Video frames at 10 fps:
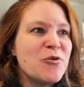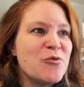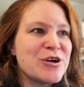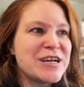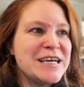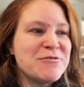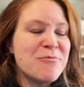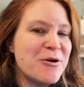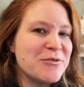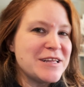working
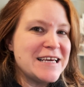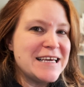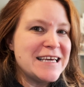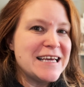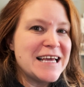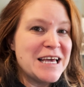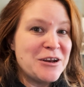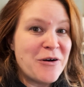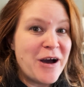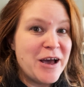remotely in
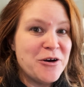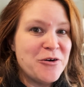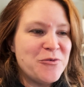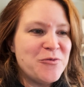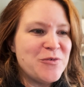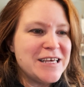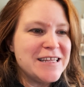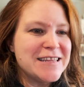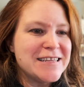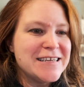Ohio
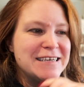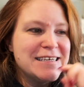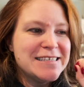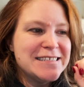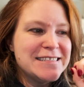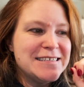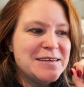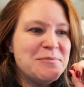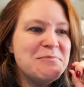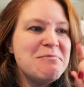with
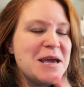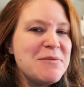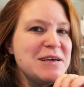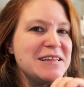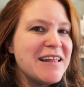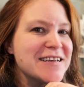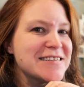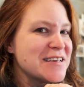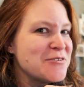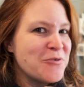maybe less
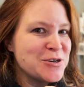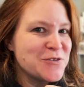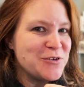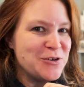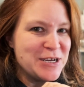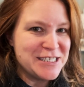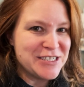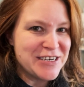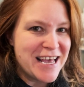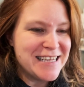than wonderful
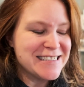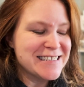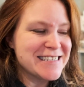internet.